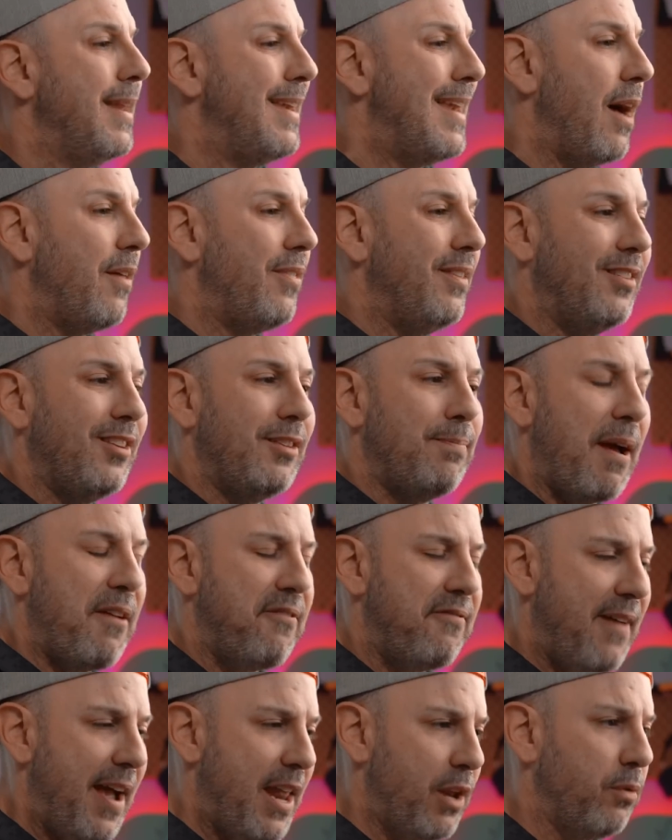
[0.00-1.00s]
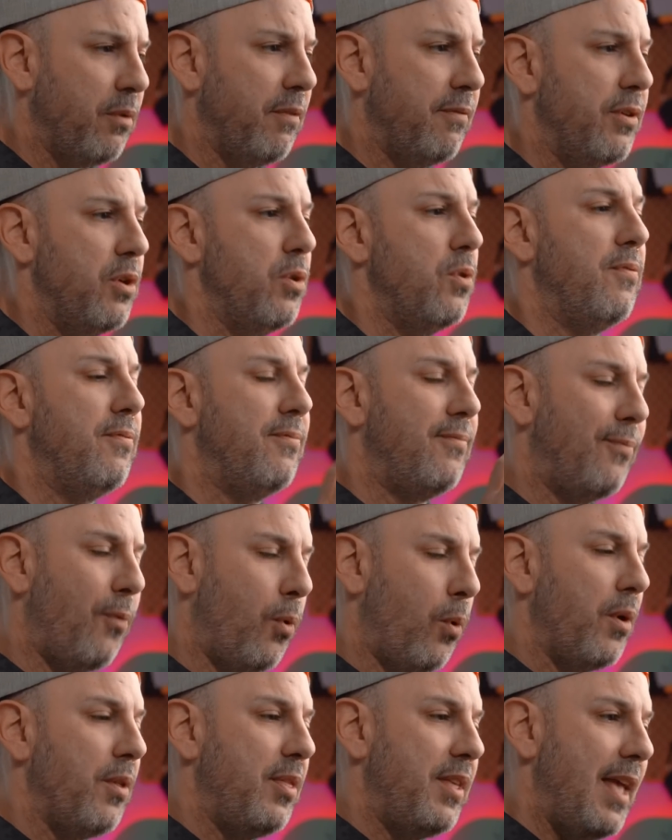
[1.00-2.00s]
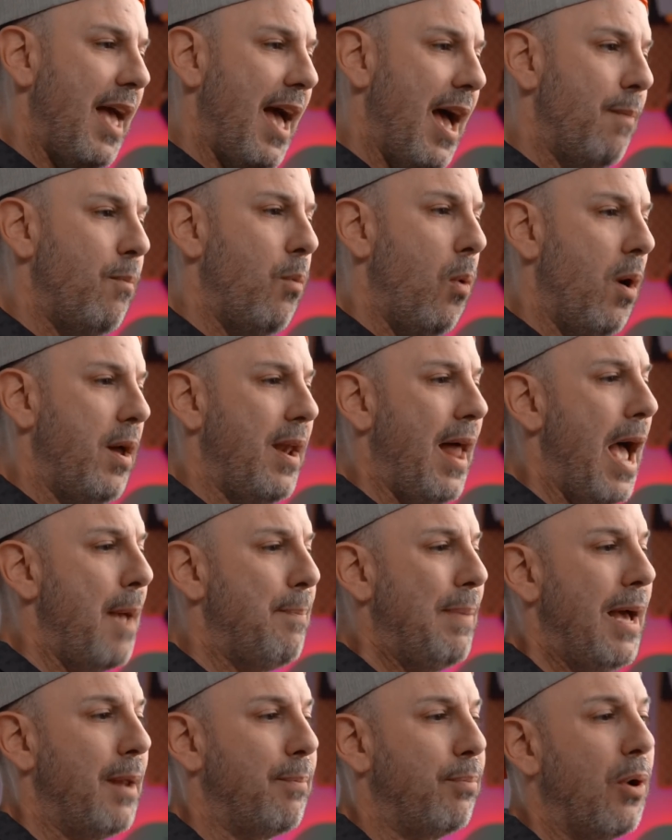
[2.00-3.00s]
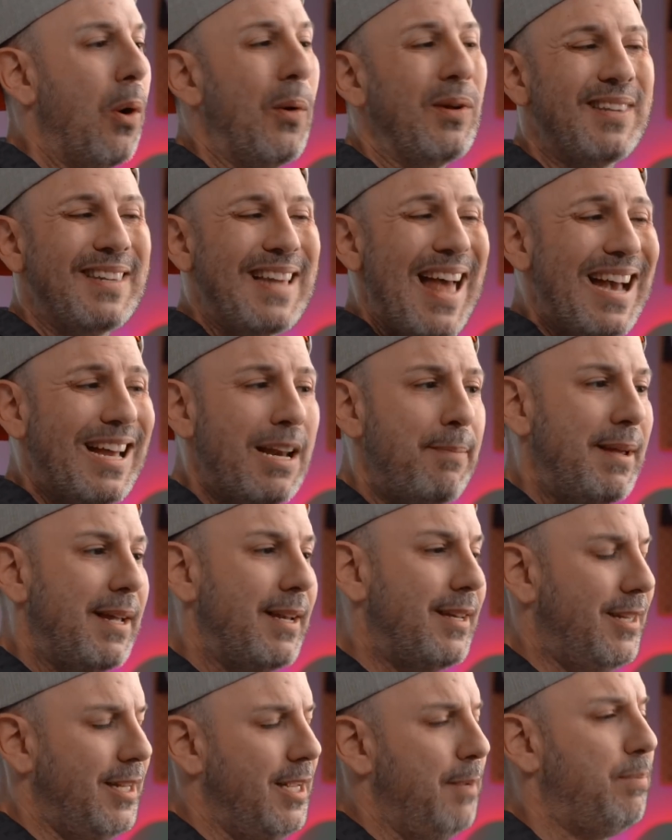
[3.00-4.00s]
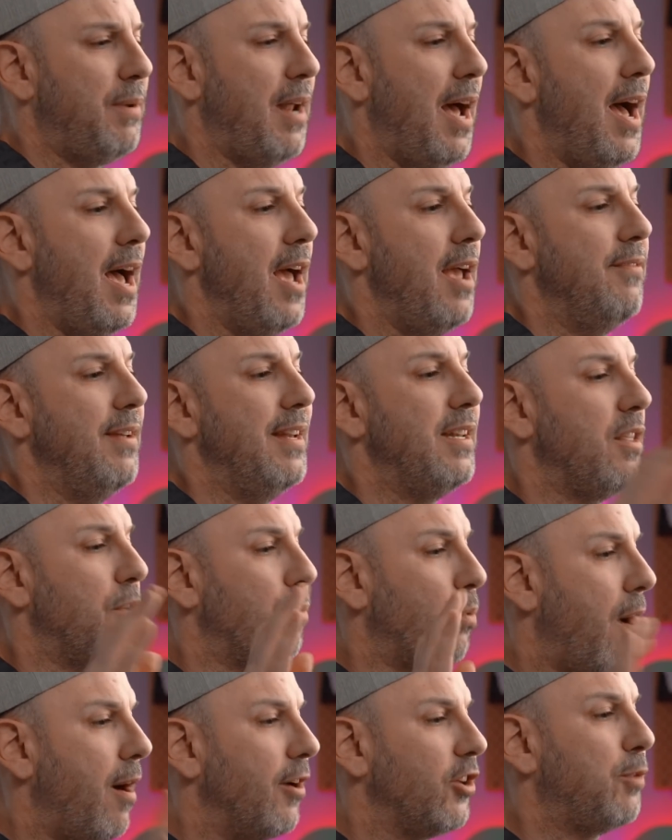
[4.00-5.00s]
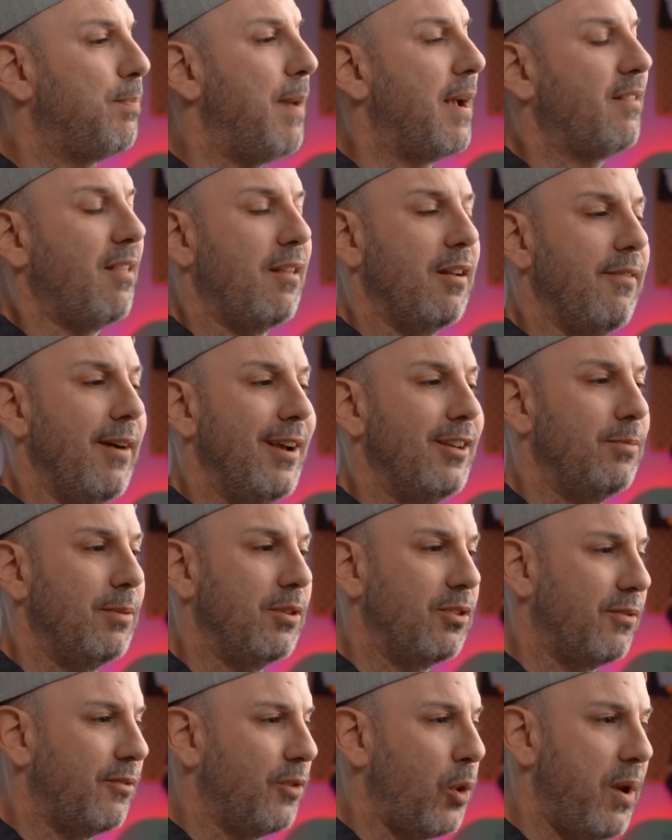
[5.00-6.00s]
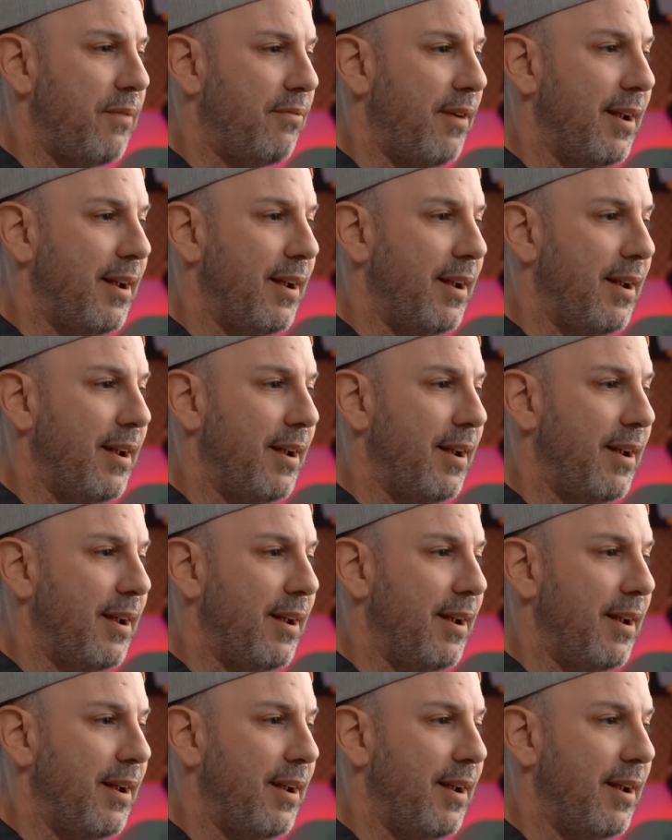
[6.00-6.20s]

Now this is my final review for the M1 iPad Pro. It's not gonna be a deep dive into the raw specs of the device because quite